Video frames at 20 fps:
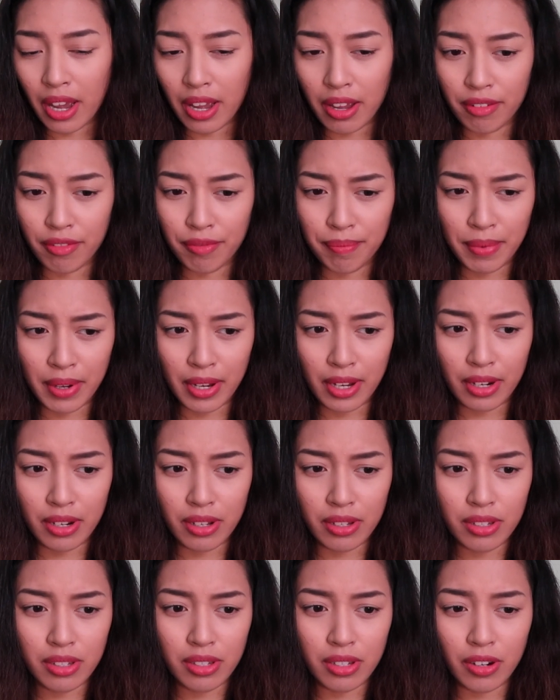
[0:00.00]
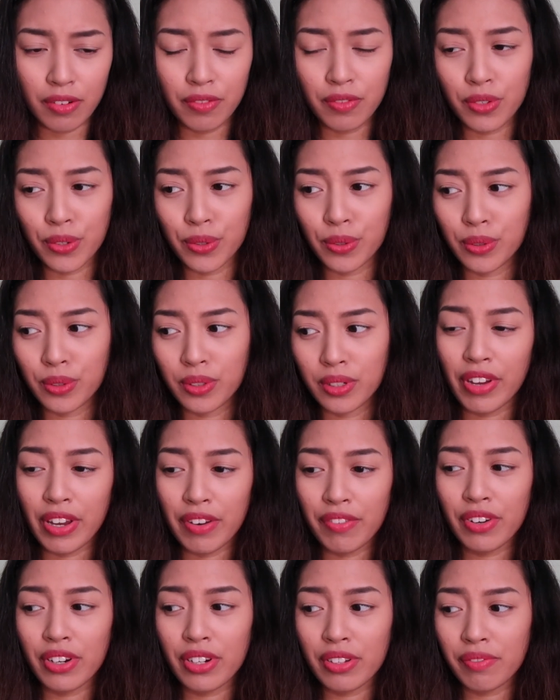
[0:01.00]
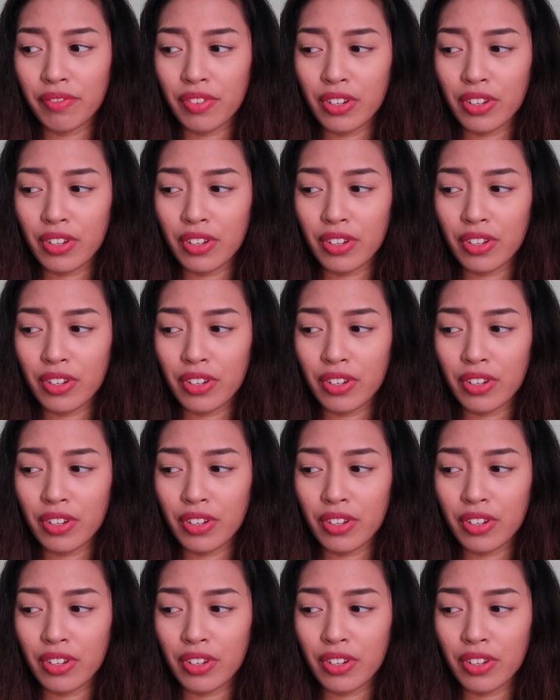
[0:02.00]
I've made several favorite